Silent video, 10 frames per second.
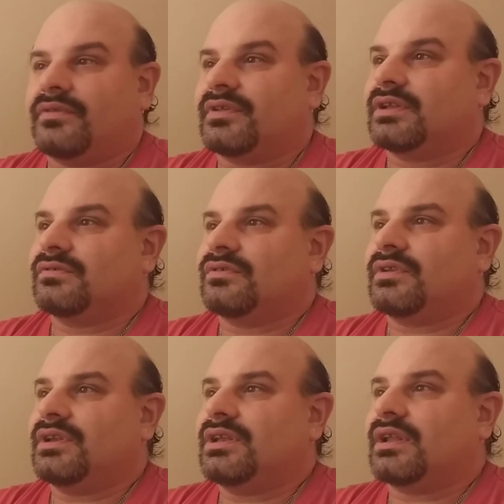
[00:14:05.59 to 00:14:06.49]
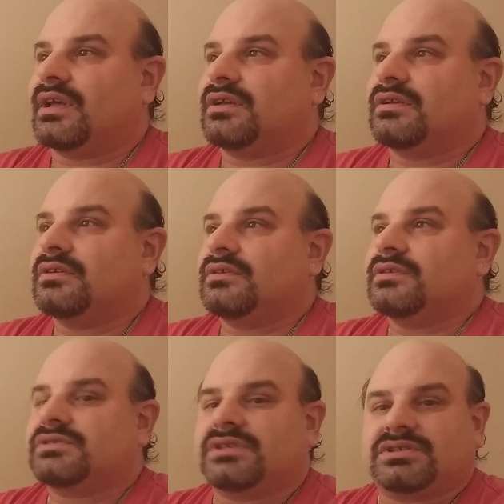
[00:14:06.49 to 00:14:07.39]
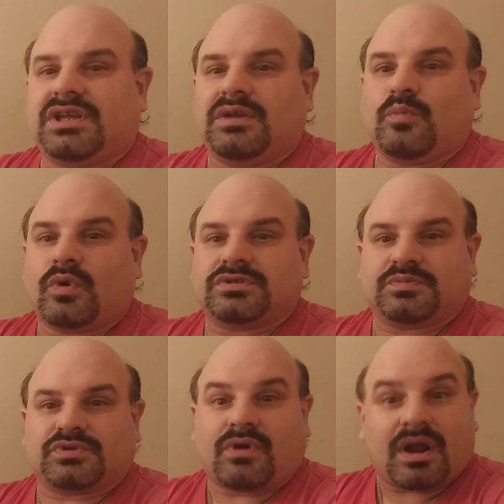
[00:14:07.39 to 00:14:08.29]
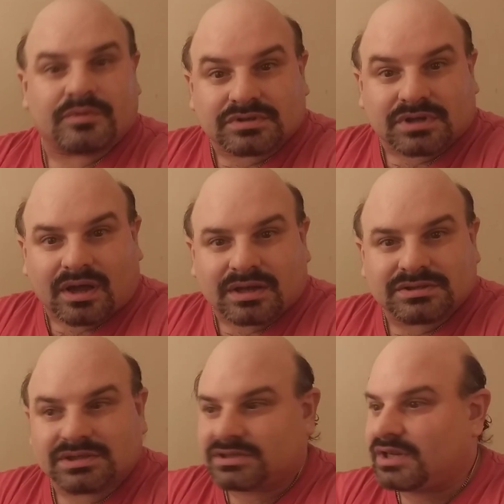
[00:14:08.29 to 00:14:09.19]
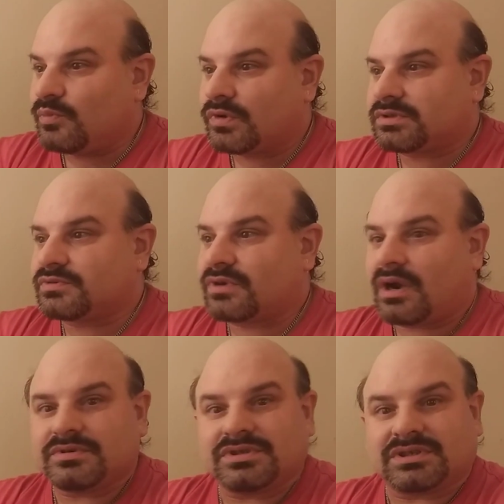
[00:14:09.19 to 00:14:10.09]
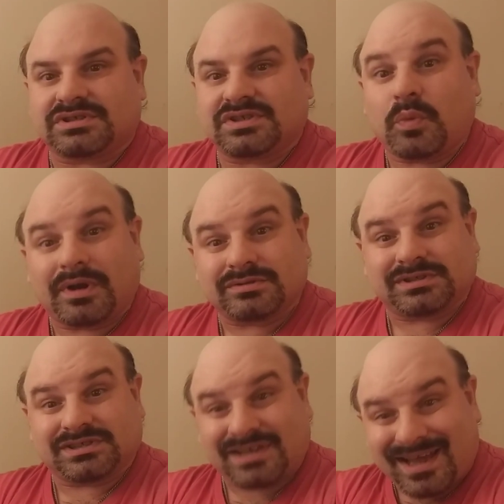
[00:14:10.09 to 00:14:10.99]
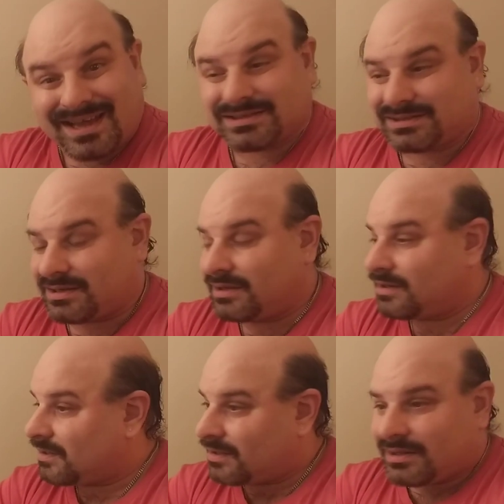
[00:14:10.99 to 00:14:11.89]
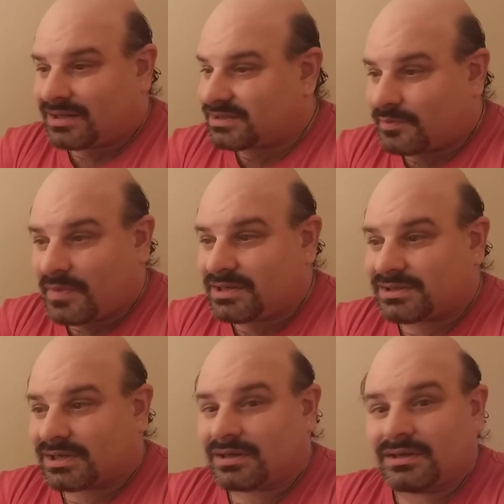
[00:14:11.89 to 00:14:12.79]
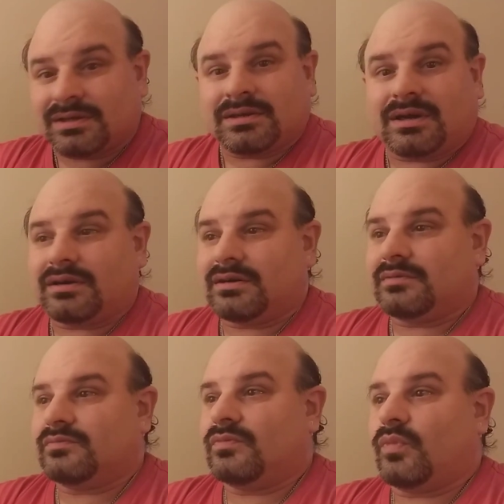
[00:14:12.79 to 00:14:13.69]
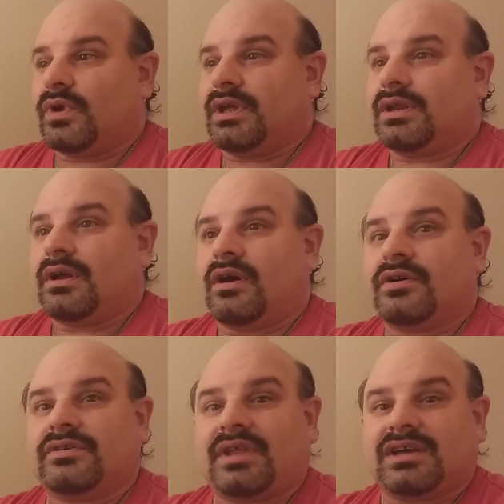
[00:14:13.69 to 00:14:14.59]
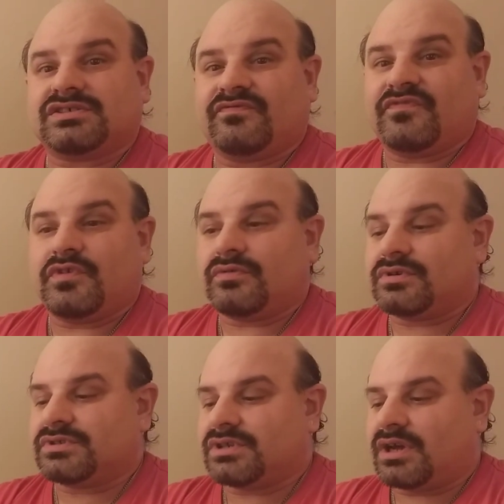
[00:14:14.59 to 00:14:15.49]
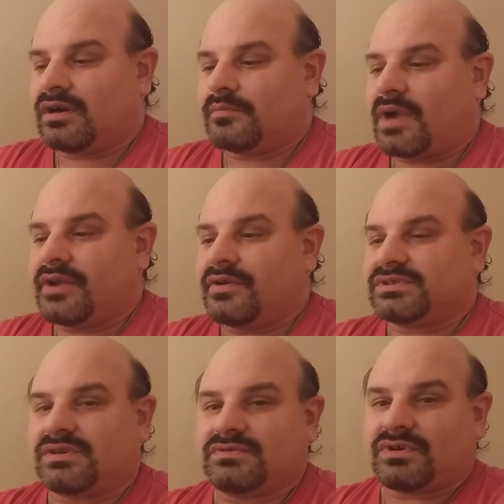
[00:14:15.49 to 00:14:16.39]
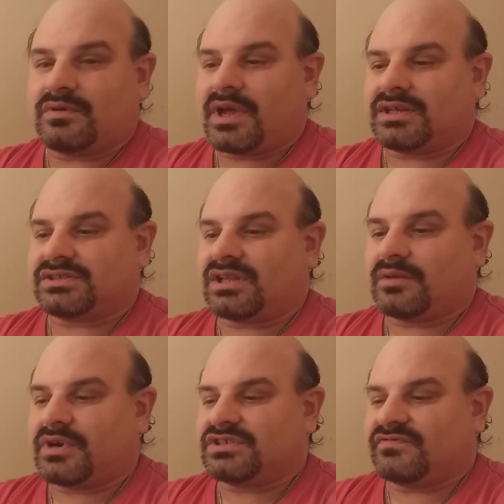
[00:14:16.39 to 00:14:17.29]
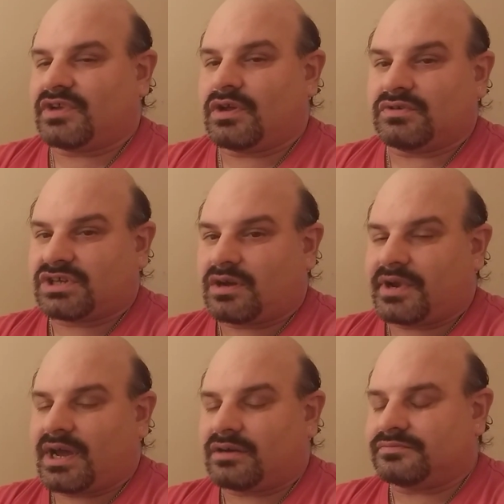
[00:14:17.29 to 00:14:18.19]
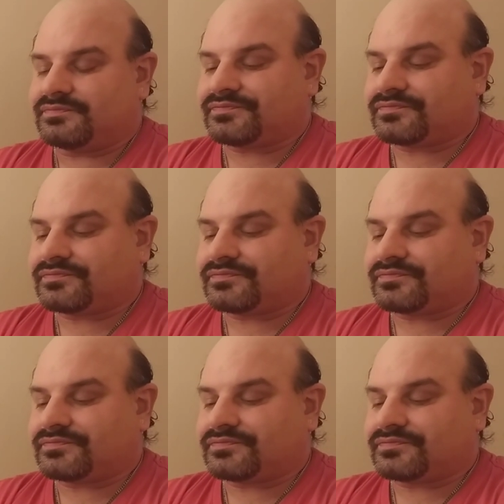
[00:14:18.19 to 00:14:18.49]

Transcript: I think they only need, like, 16 more subscribers, guys. 16 more subscribers. You can see what else is next. That's amazing. We hit 100,000 viewers. I know I said I was going to make a celebration video. It's coming out.